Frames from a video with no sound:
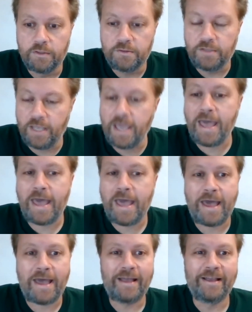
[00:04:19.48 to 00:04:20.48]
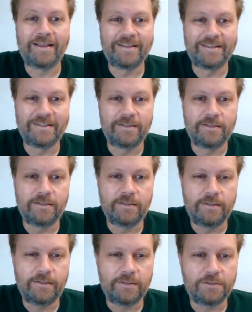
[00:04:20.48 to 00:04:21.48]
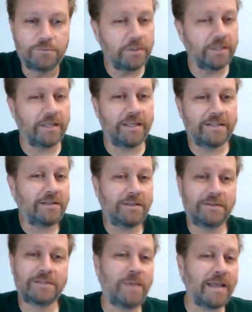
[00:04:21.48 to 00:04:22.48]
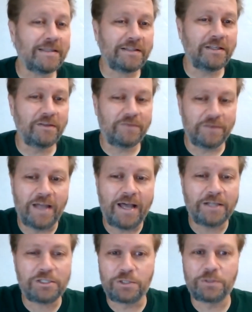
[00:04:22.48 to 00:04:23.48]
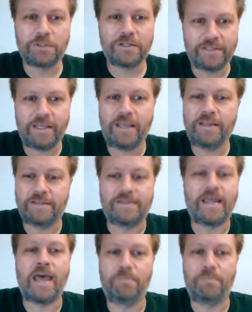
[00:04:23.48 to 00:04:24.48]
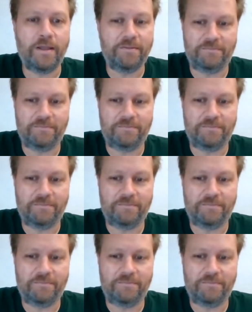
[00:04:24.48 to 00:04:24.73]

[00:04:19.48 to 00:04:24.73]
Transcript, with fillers: Yeah, so really is is basically if you're not sure, say the stat button.